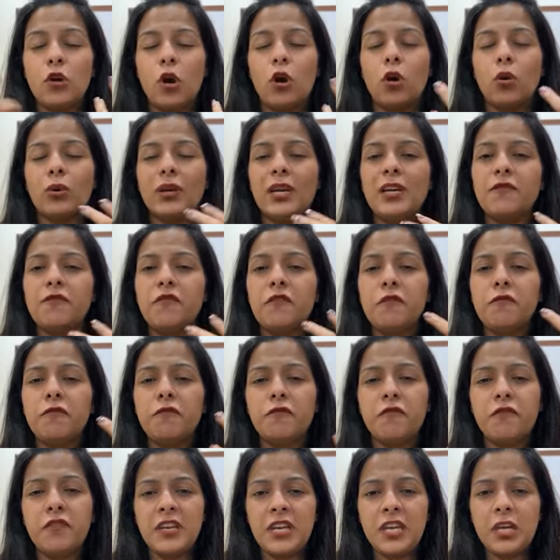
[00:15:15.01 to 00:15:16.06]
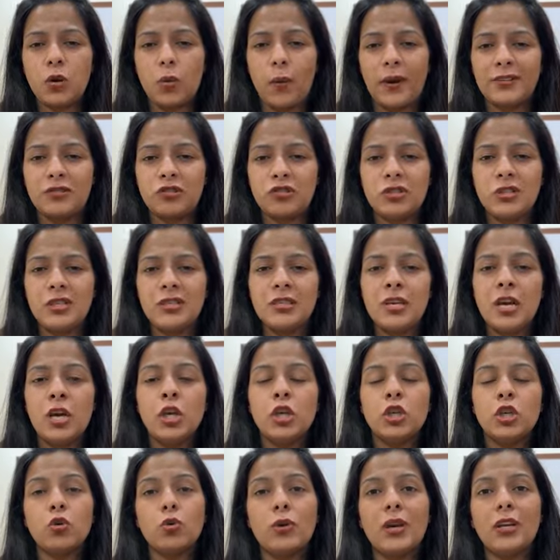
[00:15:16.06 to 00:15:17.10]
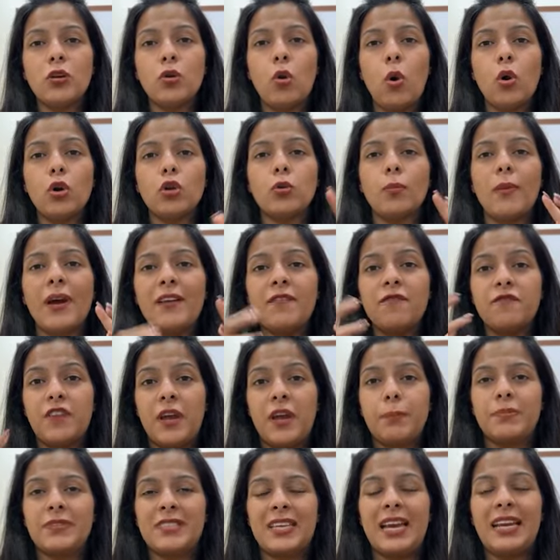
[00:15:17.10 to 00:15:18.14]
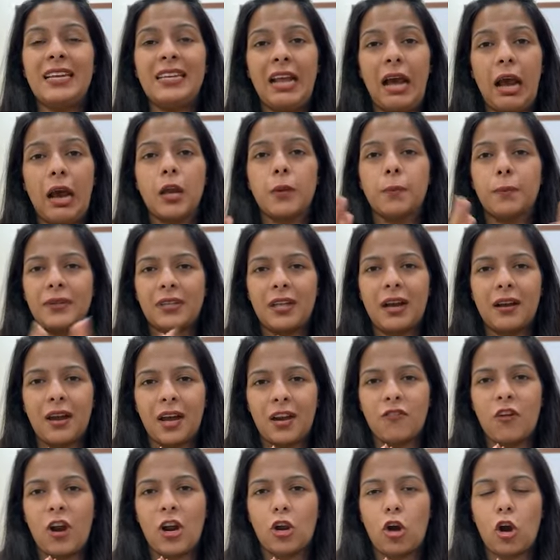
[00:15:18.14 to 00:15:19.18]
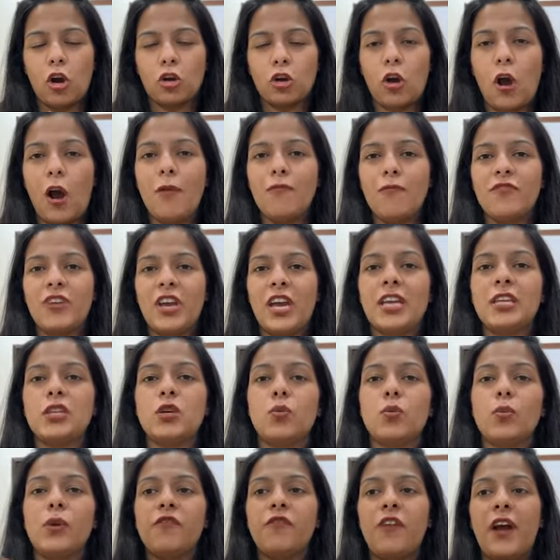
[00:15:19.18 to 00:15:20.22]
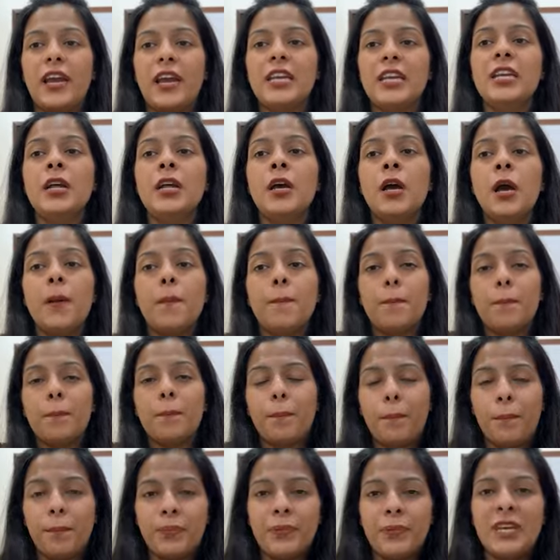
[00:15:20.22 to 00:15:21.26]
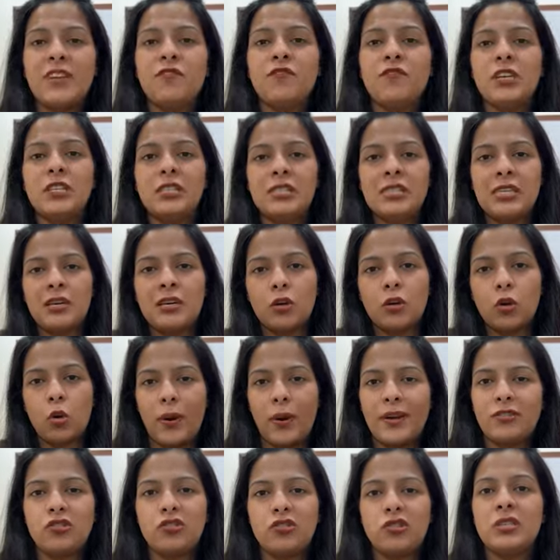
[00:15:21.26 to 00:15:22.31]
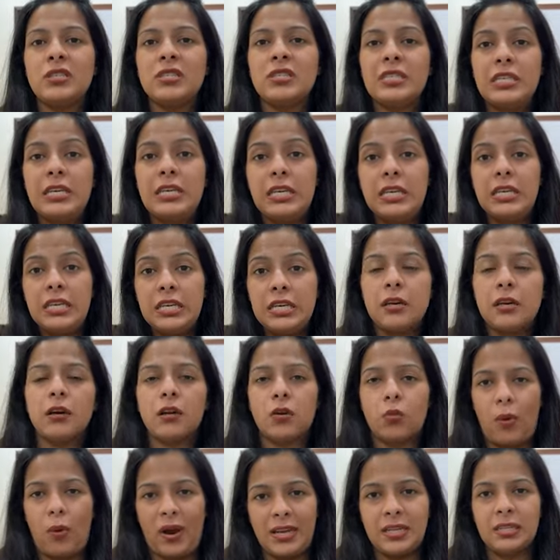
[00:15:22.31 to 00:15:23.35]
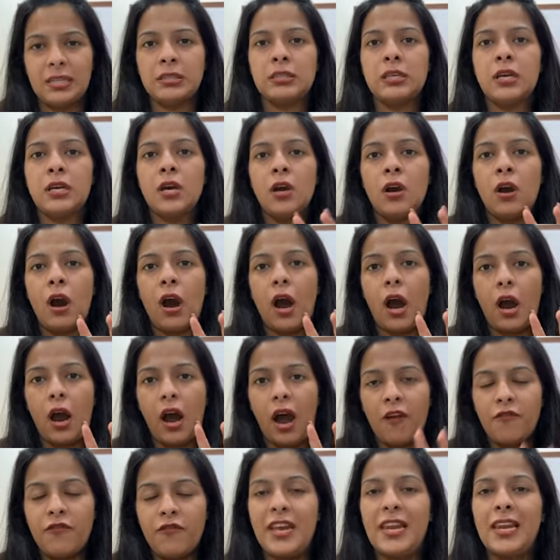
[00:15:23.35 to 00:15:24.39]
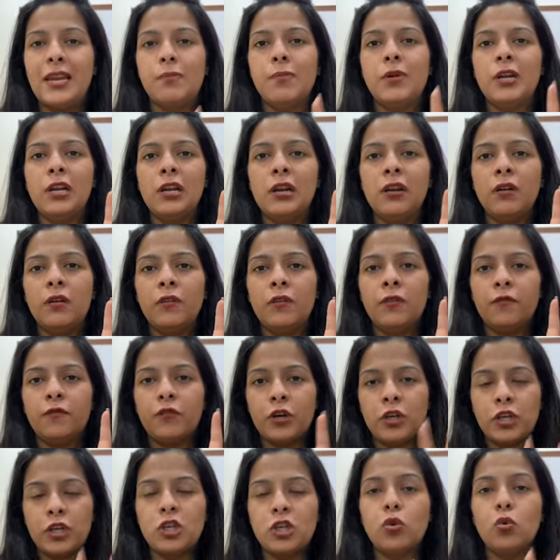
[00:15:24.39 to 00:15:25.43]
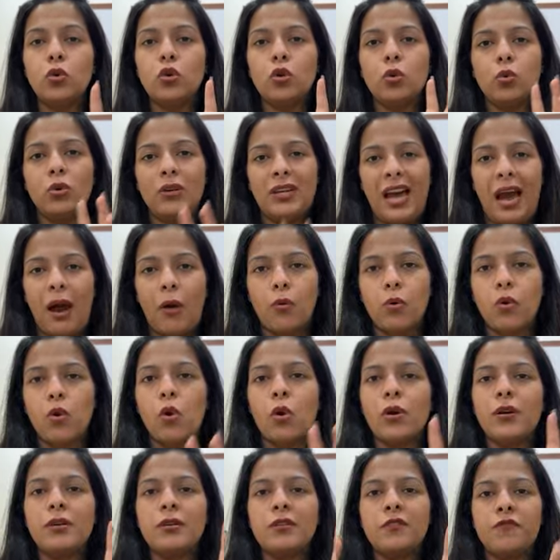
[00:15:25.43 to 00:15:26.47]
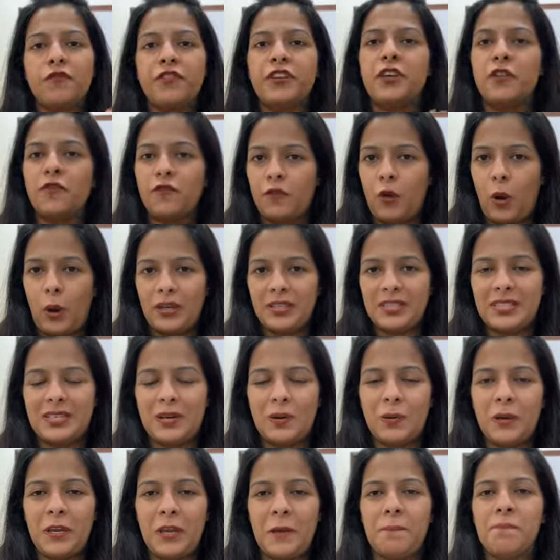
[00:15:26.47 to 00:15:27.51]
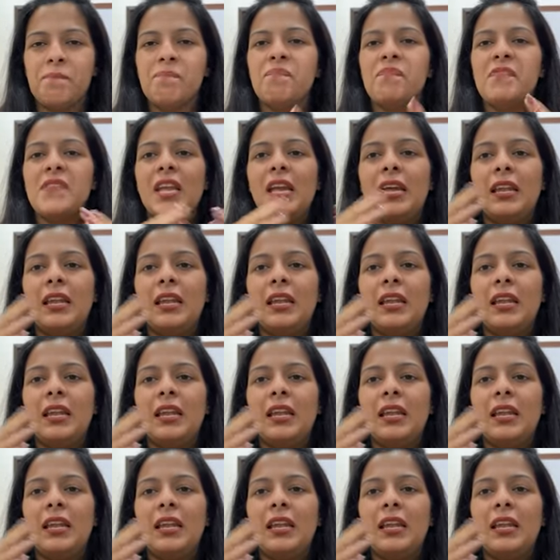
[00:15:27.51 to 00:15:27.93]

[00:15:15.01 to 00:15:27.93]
if you are looking for free questions, you can go to my website arpitakarwa.com where you will find previous year questions year-wise available for you to download it free of cost. Okay.